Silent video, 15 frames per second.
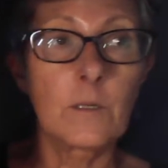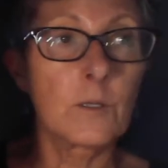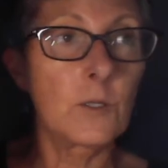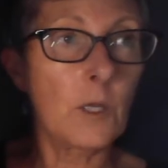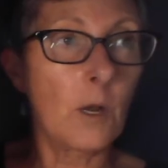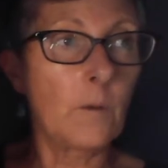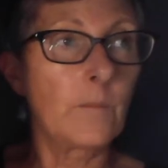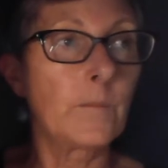
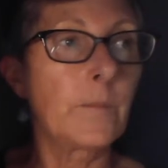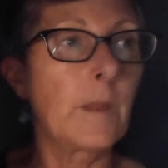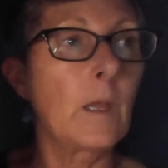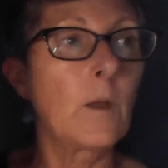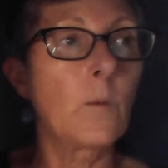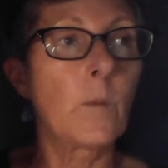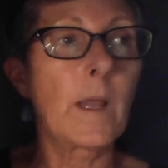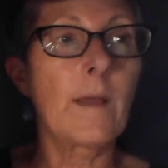So
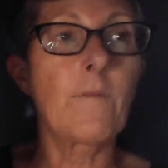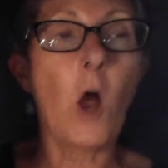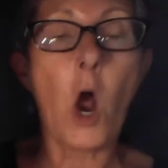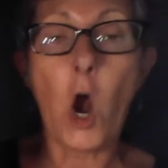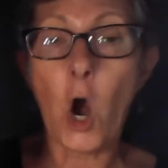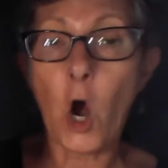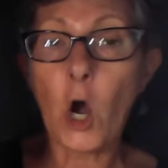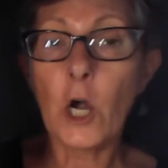we have
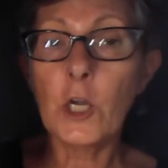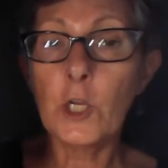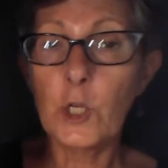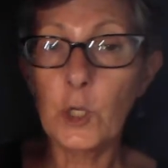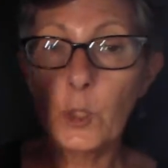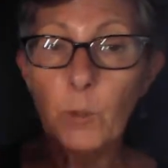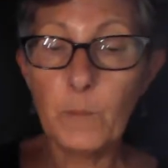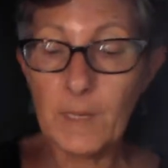Are
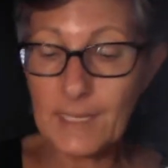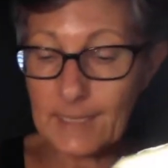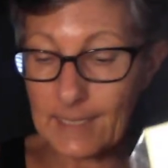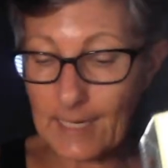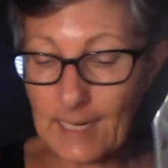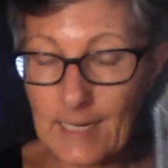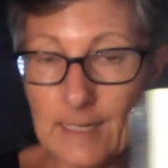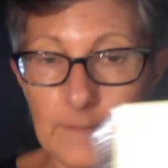You
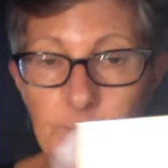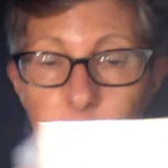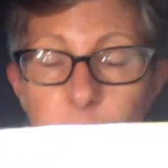Busy?